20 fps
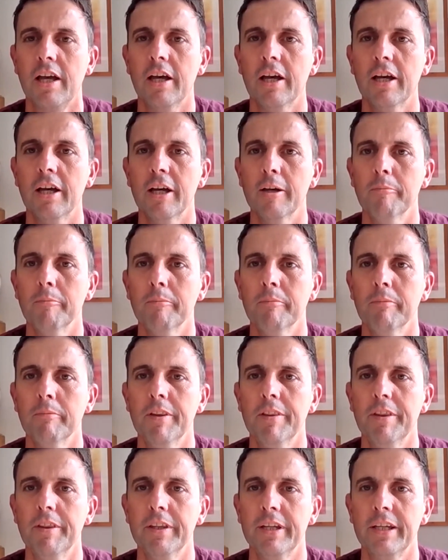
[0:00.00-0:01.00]
um,
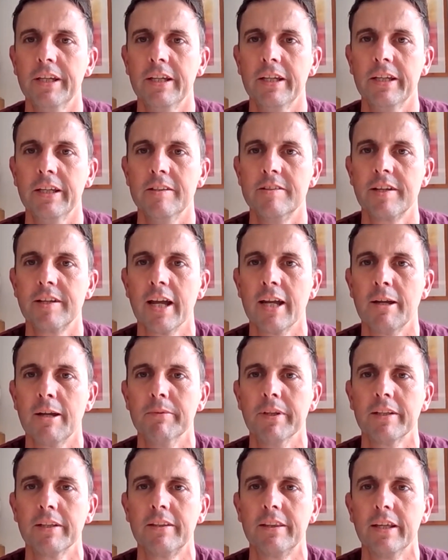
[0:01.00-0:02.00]
the time
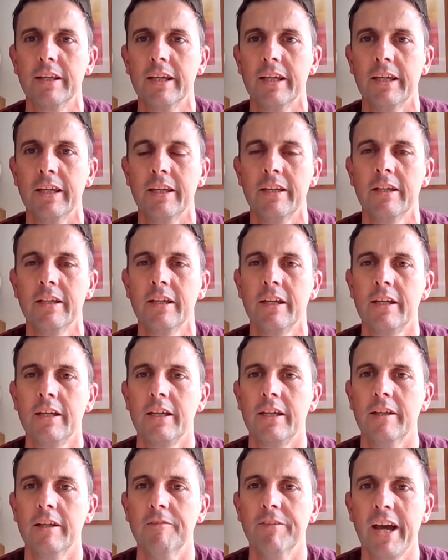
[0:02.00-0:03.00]
that they
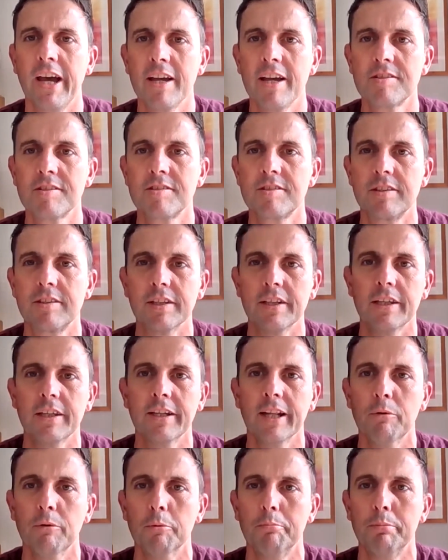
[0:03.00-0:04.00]
invest
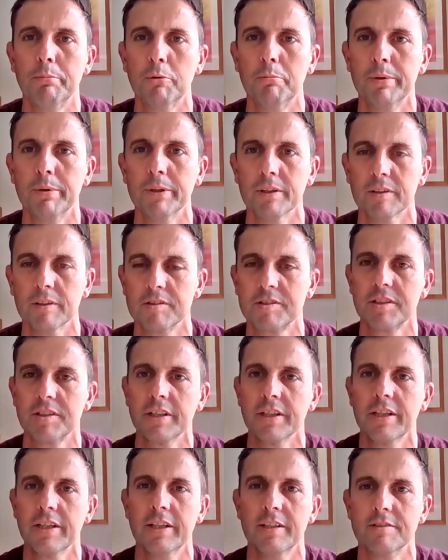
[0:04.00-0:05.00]
in our pupils
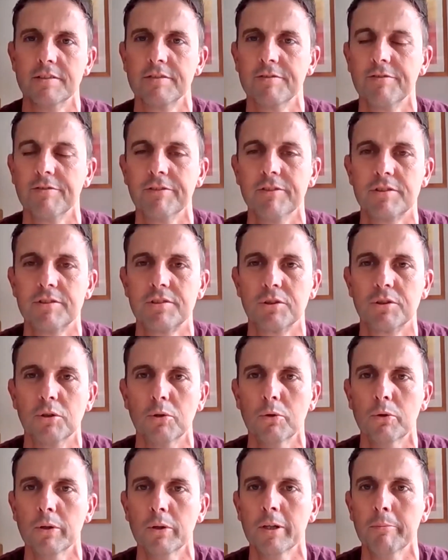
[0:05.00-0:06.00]
is
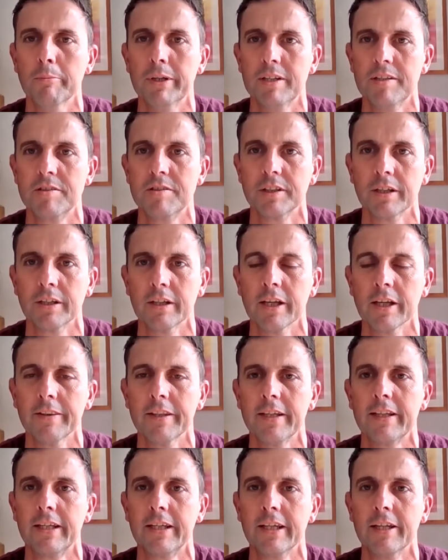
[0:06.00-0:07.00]
so amazing, and
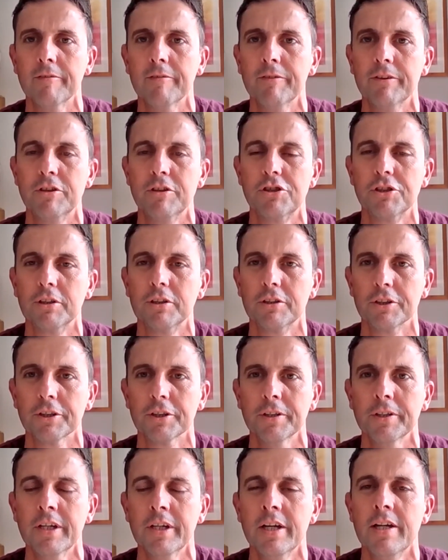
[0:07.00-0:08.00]
they give the
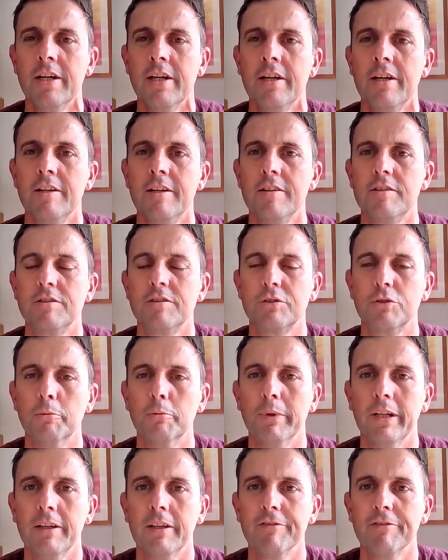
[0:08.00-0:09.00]
children so
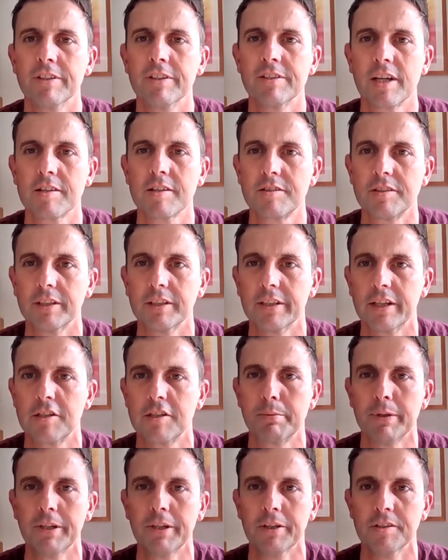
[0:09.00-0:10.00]
many fantastic
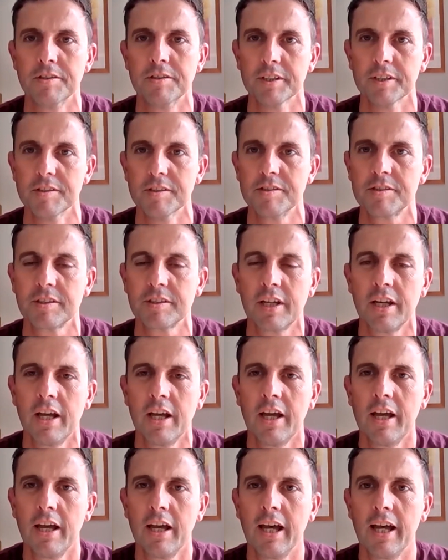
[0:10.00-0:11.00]
experiences.
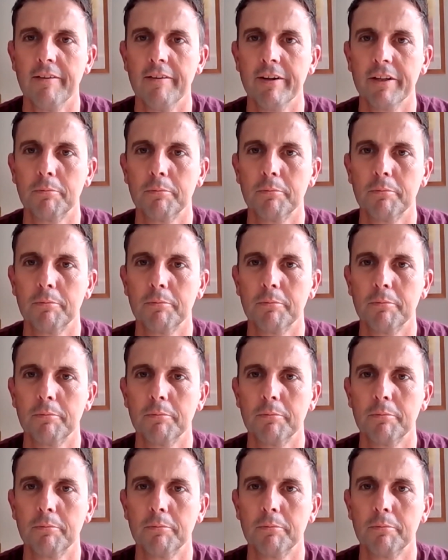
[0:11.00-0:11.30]
I've had